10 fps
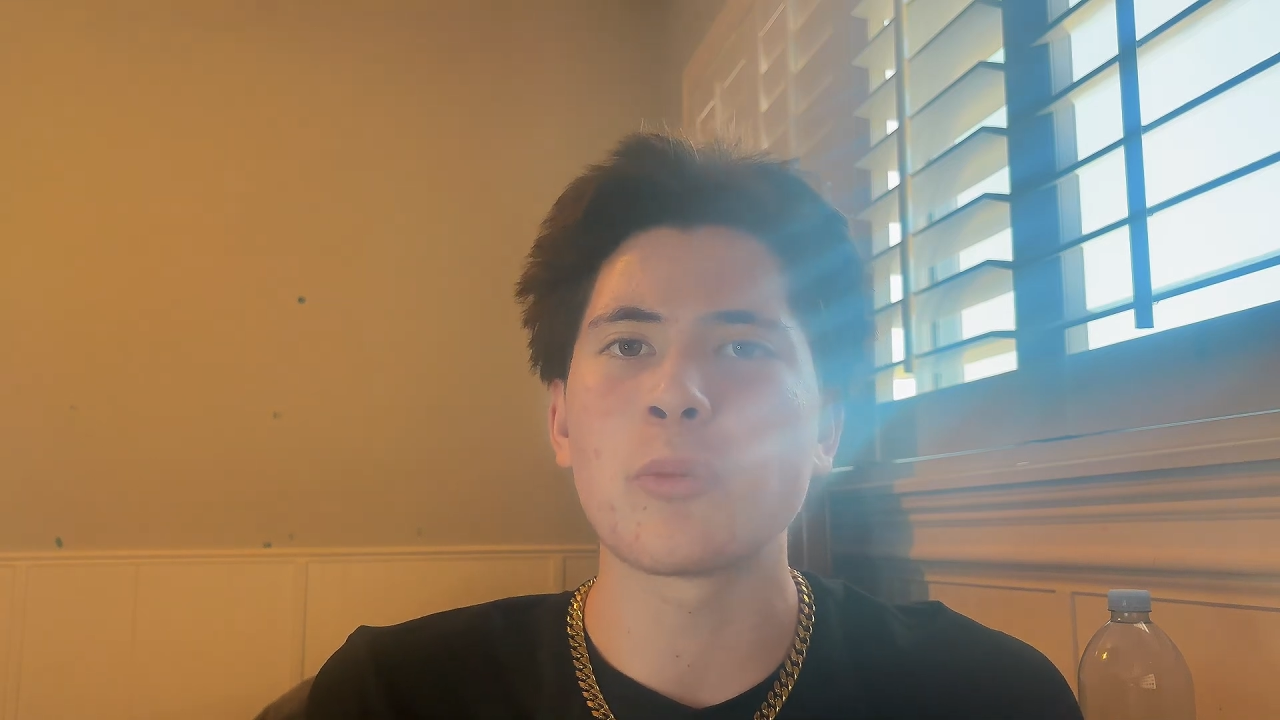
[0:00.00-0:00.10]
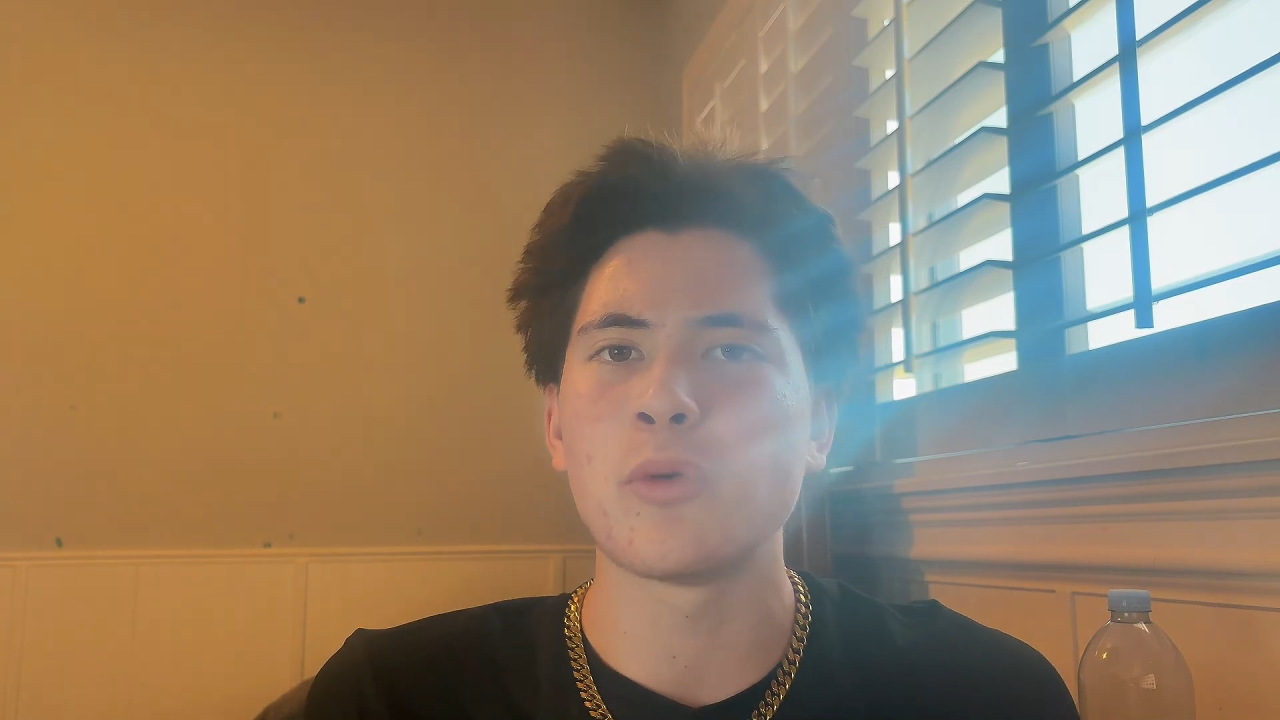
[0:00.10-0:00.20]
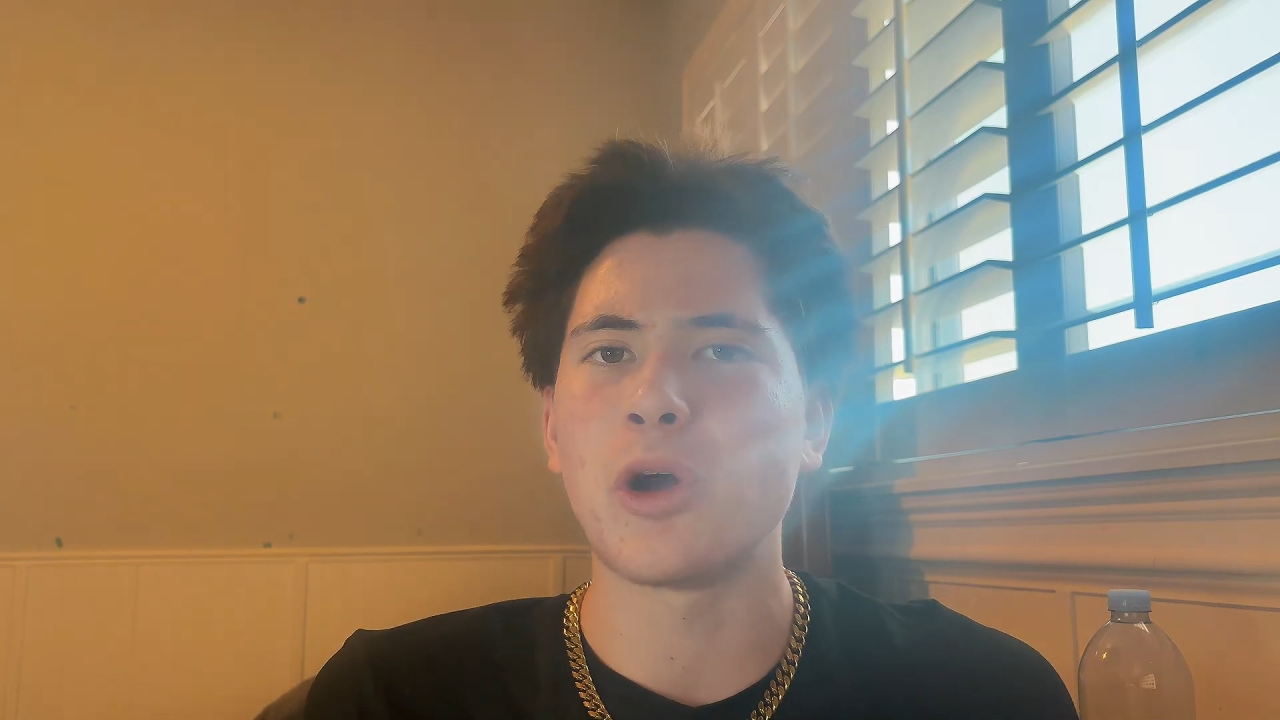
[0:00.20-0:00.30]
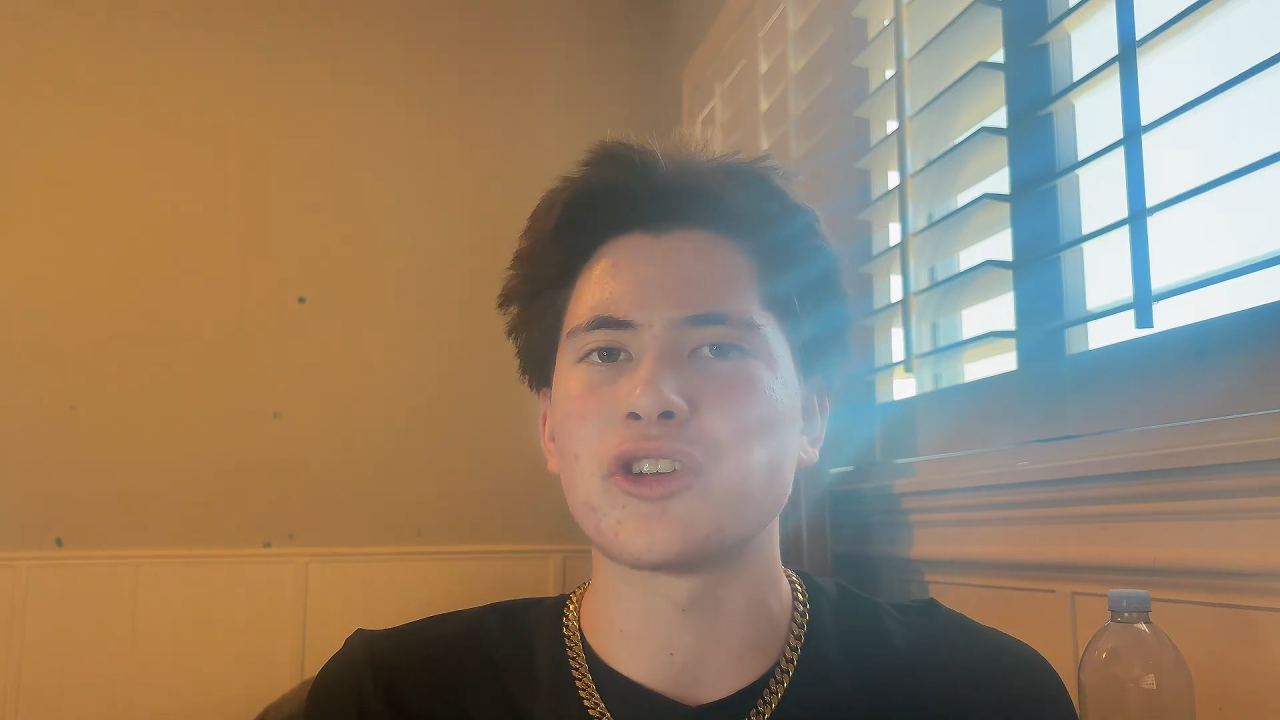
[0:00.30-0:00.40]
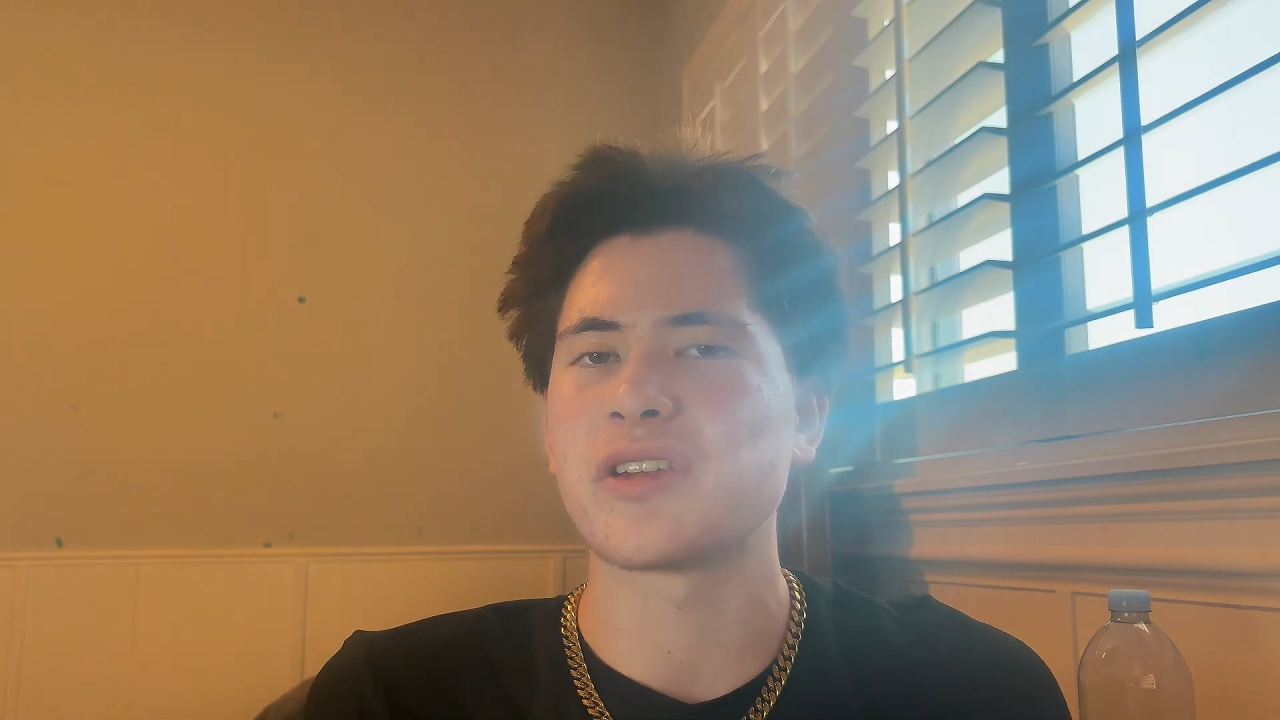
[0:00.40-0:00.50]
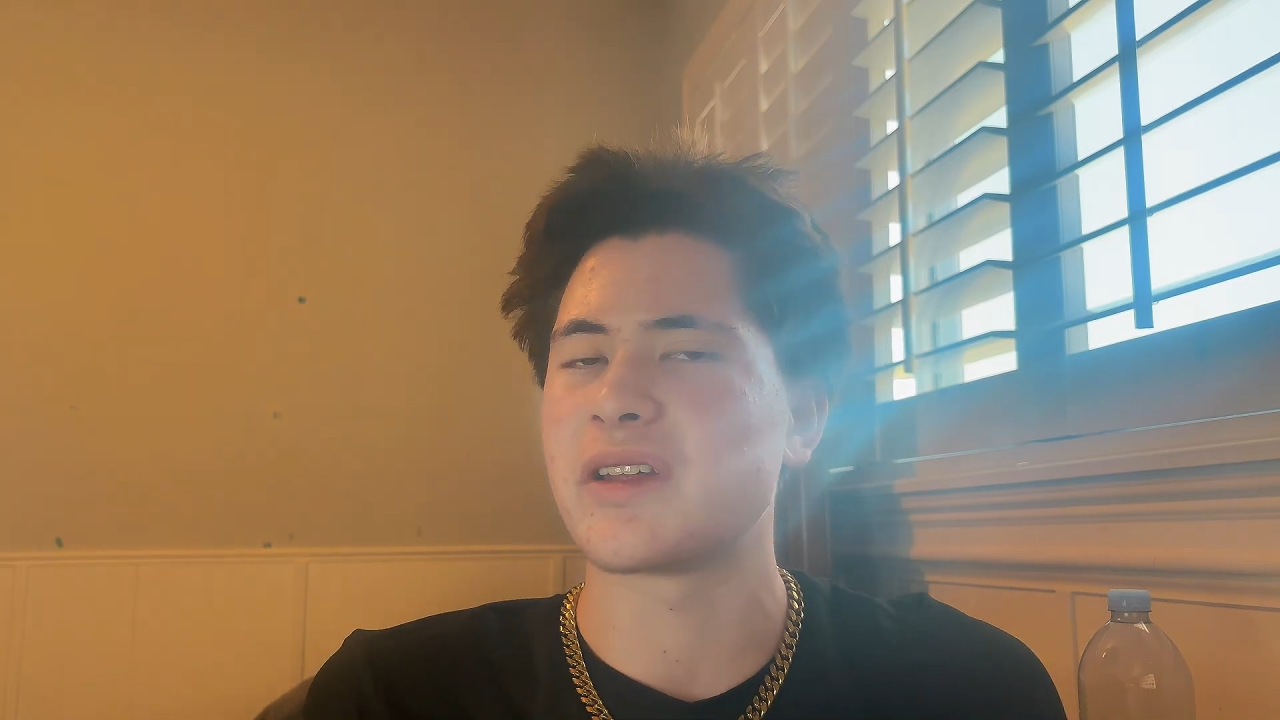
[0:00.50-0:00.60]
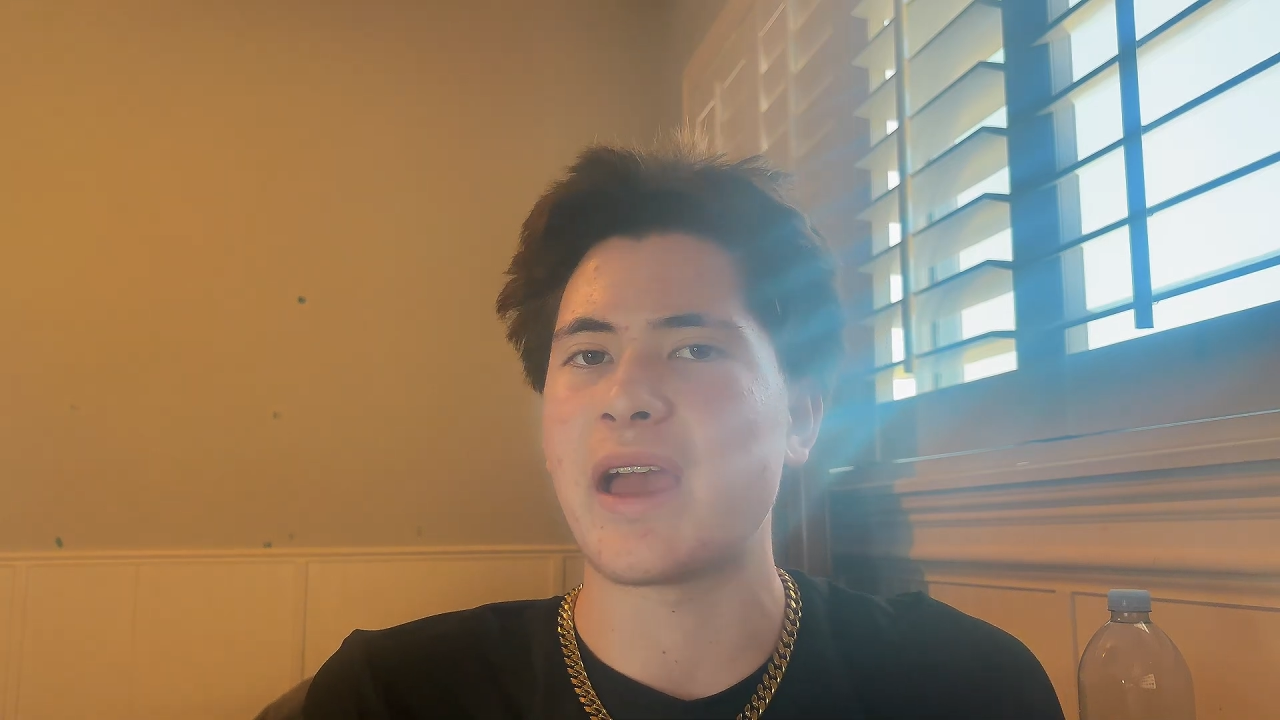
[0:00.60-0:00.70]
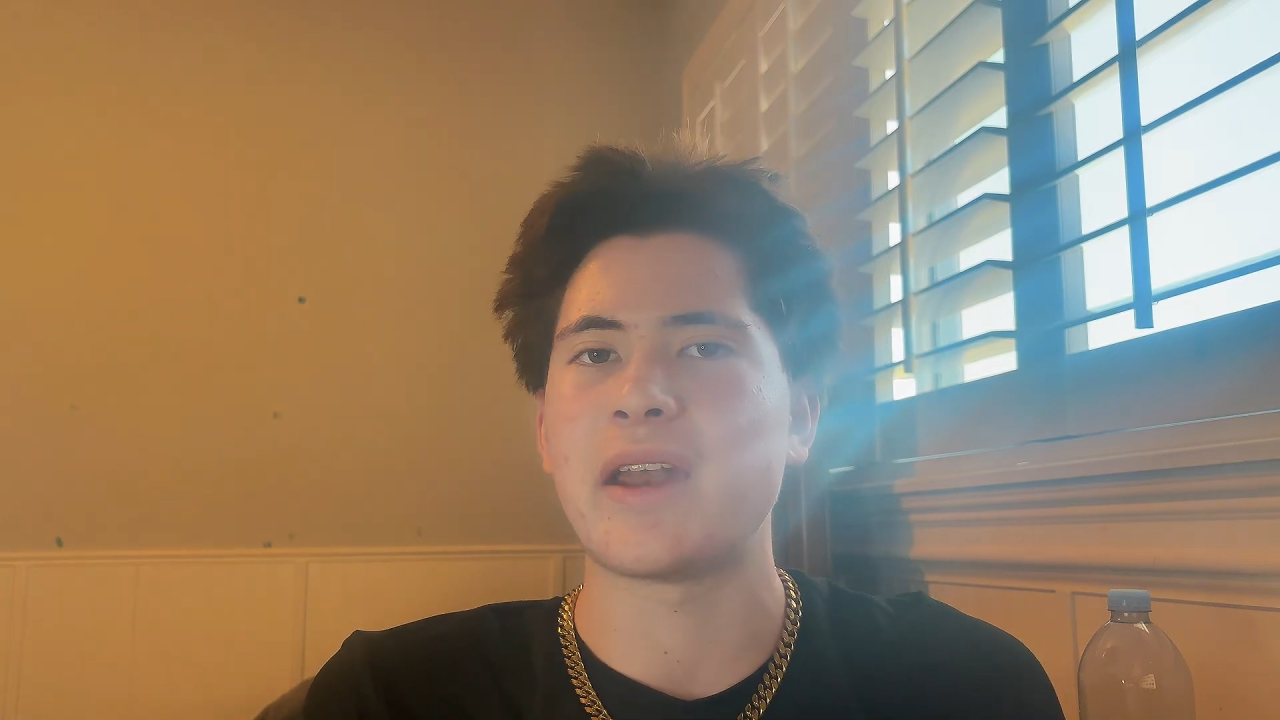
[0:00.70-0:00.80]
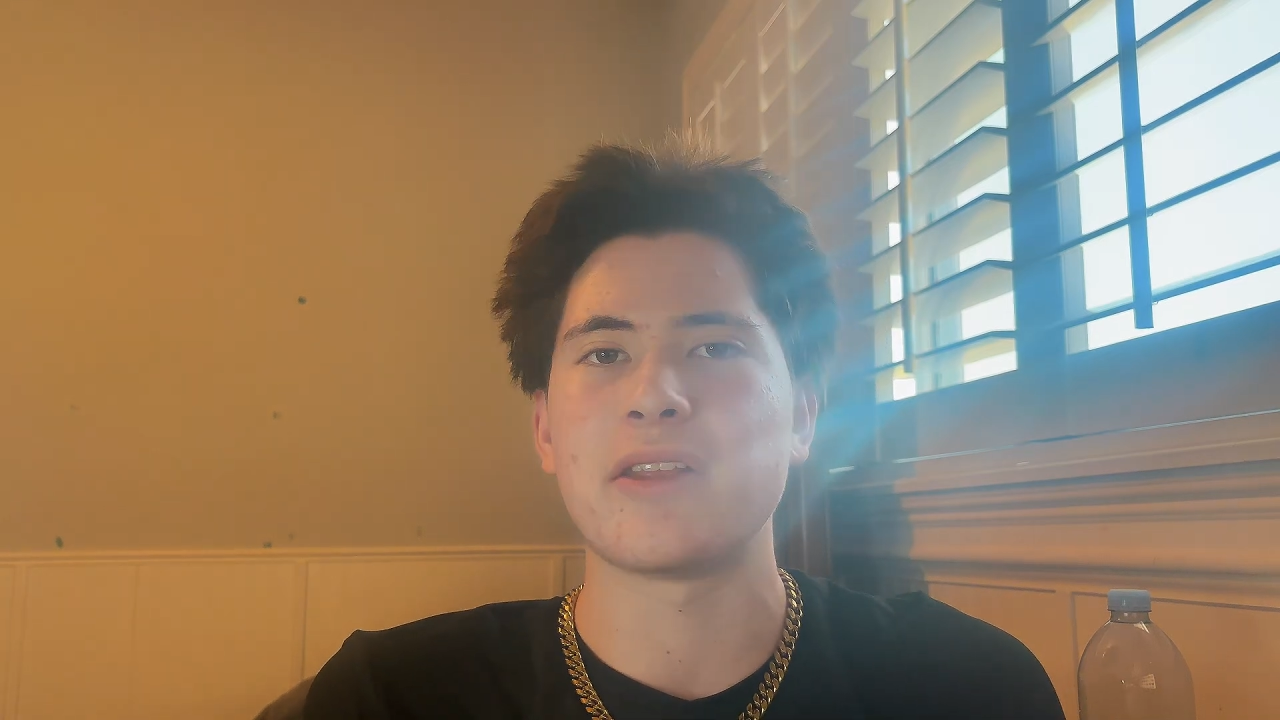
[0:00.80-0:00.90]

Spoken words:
rewatching it again,